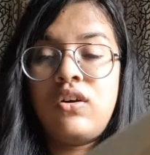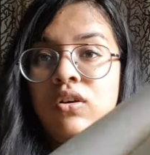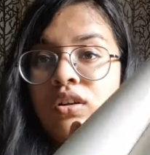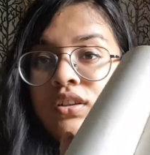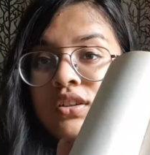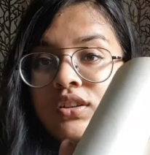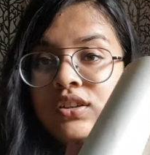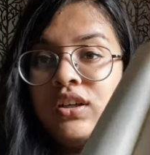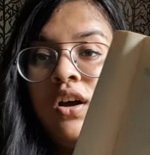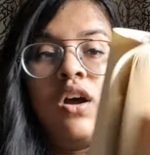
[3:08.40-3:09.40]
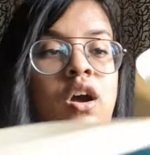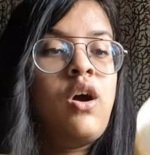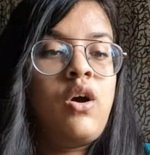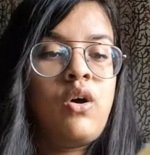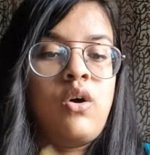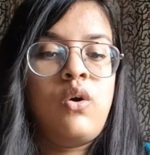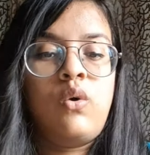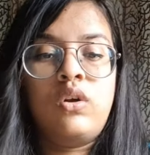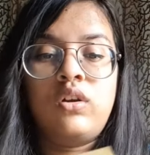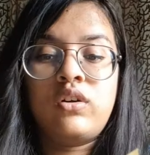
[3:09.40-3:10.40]
all good
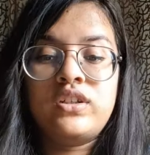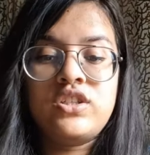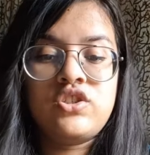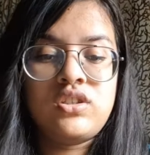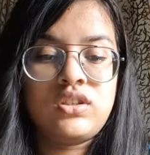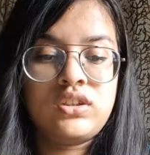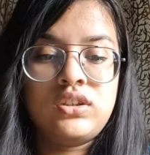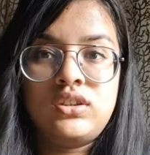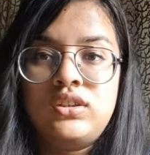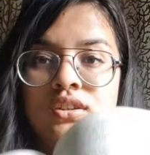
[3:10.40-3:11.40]
all original